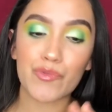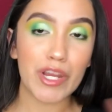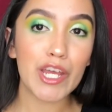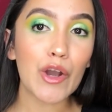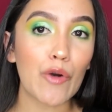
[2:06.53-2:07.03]

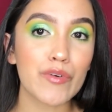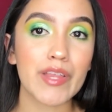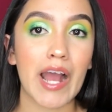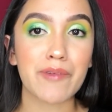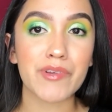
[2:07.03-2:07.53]
reading over
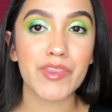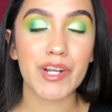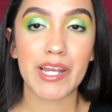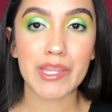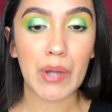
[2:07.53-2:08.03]
the
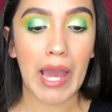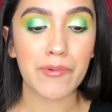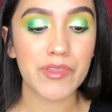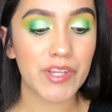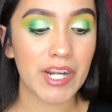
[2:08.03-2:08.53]
I-130 and the
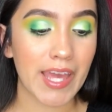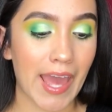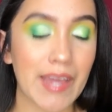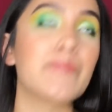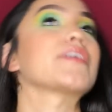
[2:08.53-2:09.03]

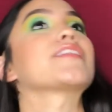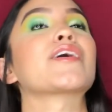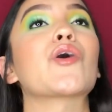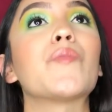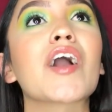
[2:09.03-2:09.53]
I-130A and being
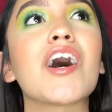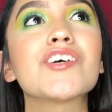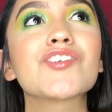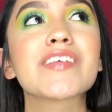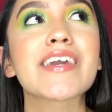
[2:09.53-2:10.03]
like, oh my
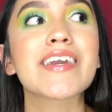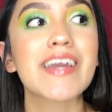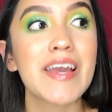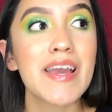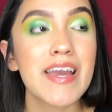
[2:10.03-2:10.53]
gosh, like
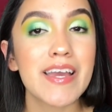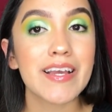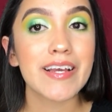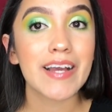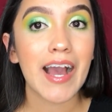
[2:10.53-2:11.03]

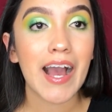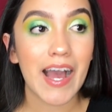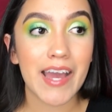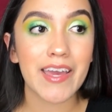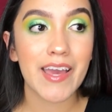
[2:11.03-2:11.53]

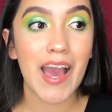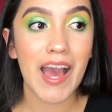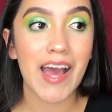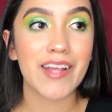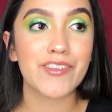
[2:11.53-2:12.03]
I
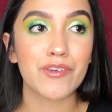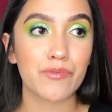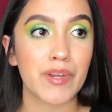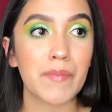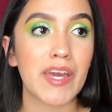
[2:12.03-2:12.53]
had to
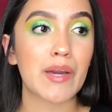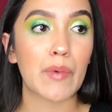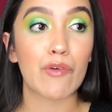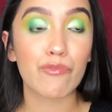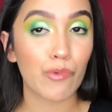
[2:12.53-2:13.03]
remake
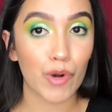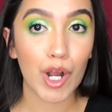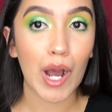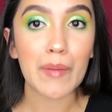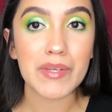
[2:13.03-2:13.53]
about 4
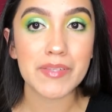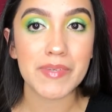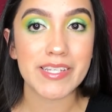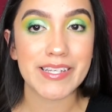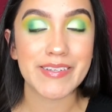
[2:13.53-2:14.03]
copies
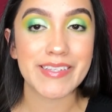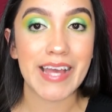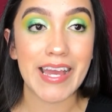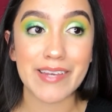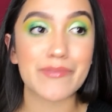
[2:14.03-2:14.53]
because
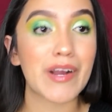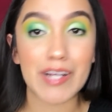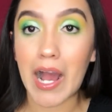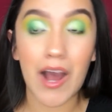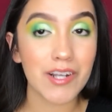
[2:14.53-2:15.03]
I
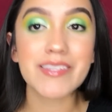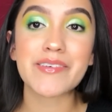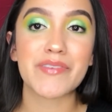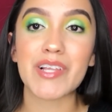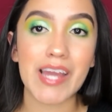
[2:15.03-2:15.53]

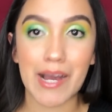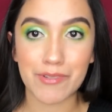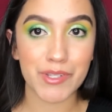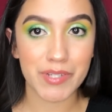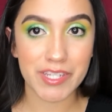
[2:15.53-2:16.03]
honestly felt like I
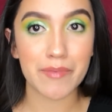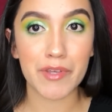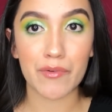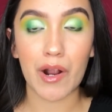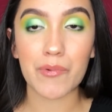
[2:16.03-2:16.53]
was doing
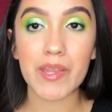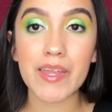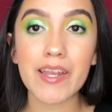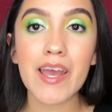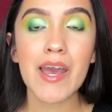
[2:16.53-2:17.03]
something wrong with
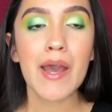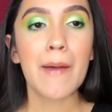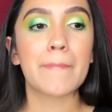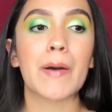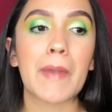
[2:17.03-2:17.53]
it.
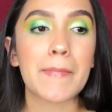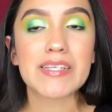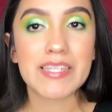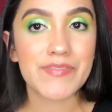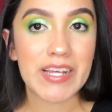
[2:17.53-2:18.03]
But my
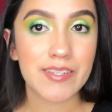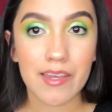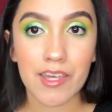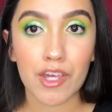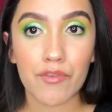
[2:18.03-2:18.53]
best advice I
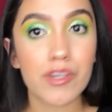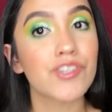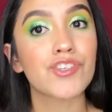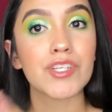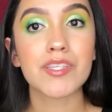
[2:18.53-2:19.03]
can give you
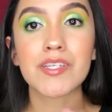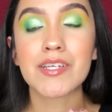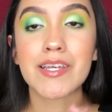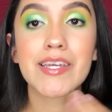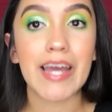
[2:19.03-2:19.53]
is just
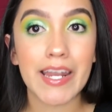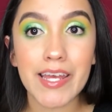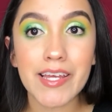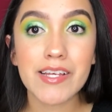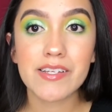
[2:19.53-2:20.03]
get
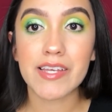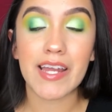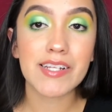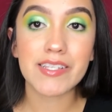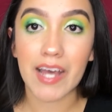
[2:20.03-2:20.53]

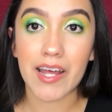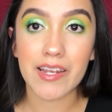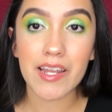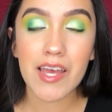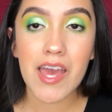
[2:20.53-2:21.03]
it
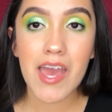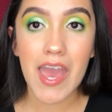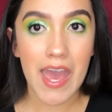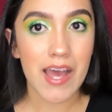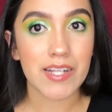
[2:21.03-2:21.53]
done
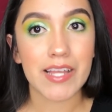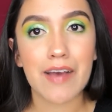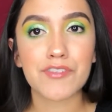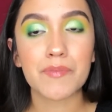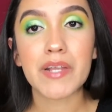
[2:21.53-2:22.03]
and
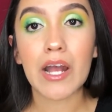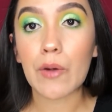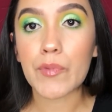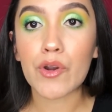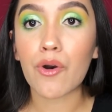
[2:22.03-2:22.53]
have somebody
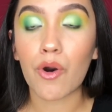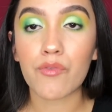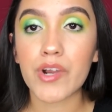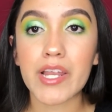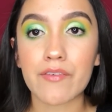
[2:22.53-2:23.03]
help you go
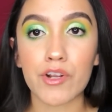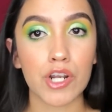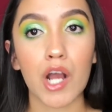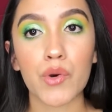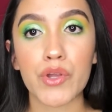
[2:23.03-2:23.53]
over it if you're
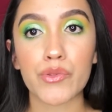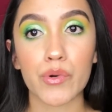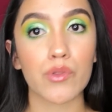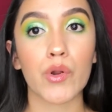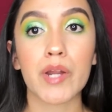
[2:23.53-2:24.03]
not going
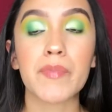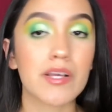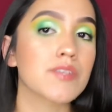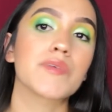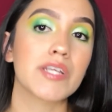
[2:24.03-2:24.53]
through a lawyer,
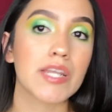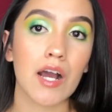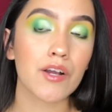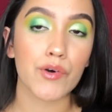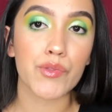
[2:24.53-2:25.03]
because we did
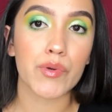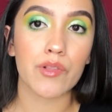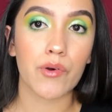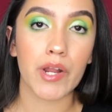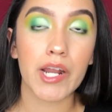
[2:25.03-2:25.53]
not go through a
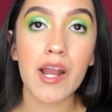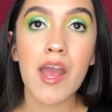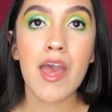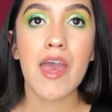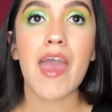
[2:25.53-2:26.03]
lawyer.
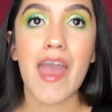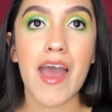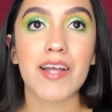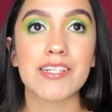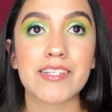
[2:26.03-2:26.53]

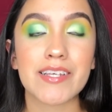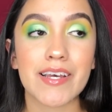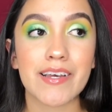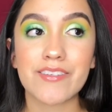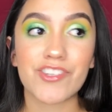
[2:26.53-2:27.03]
And
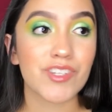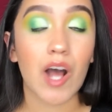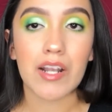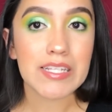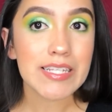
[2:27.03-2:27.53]
just
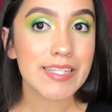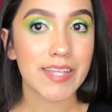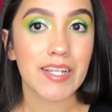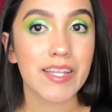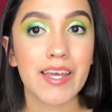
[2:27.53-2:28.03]
honestly
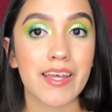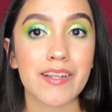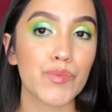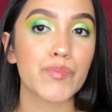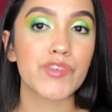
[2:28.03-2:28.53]
send it
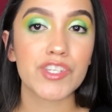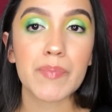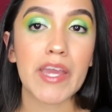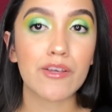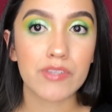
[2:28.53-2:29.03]
in. Just
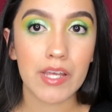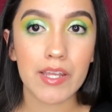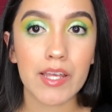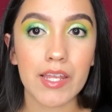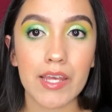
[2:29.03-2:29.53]
by you
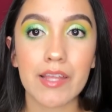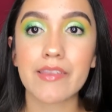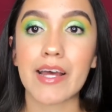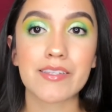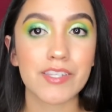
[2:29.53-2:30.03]
sending it in,
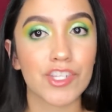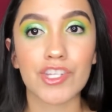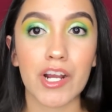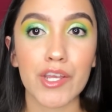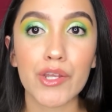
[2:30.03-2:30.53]
that's a
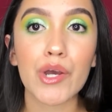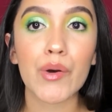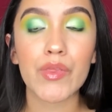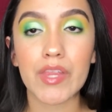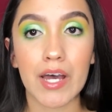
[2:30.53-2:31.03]
start,
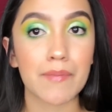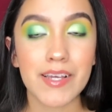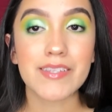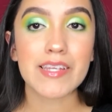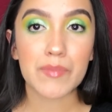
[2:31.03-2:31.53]

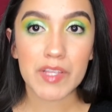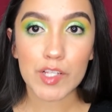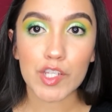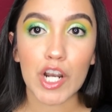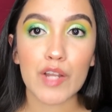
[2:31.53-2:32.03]
it's gonna be the
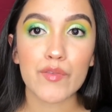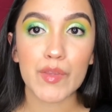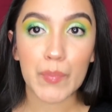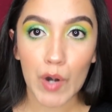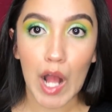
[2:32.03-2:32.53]
start of
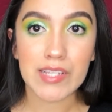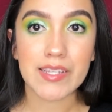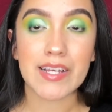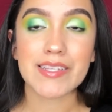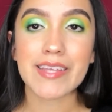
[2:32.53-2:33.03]
the
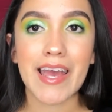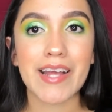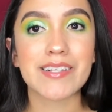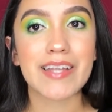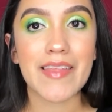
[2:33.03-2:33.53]
process.
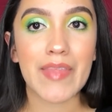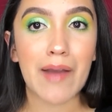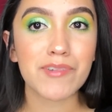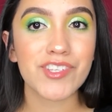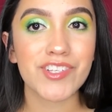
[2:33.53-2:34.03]
And
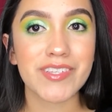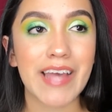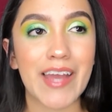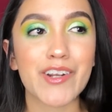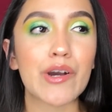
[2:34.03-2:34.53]
that was just,
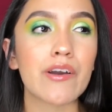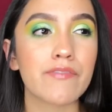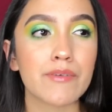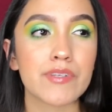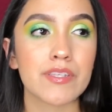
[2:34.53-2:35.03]
I don't know if
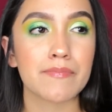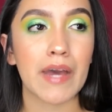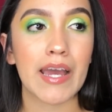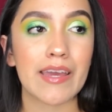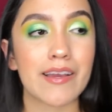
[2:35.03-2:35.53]
it was
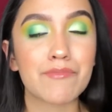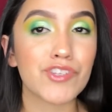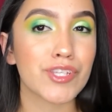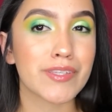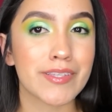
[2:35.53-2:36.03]
I
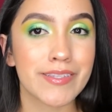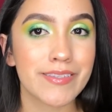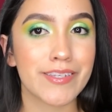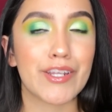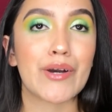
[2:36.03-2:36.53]

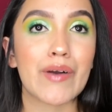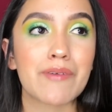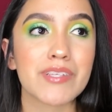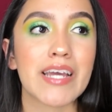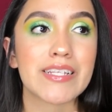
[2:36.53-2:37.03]

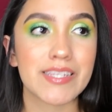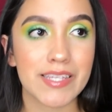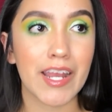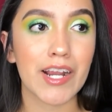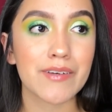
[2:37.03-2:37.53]
was kind of
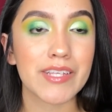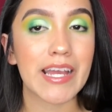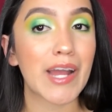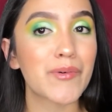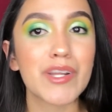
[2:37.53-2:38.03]
scared. I was
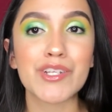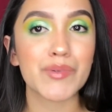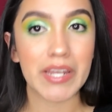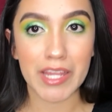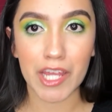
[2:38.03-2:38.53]
like, I don't want to do
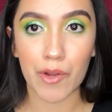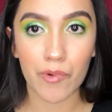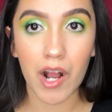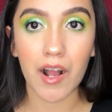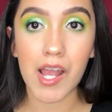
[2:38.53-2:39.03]
anything
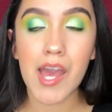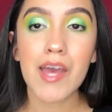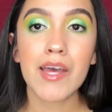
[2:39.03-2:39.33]
wrong.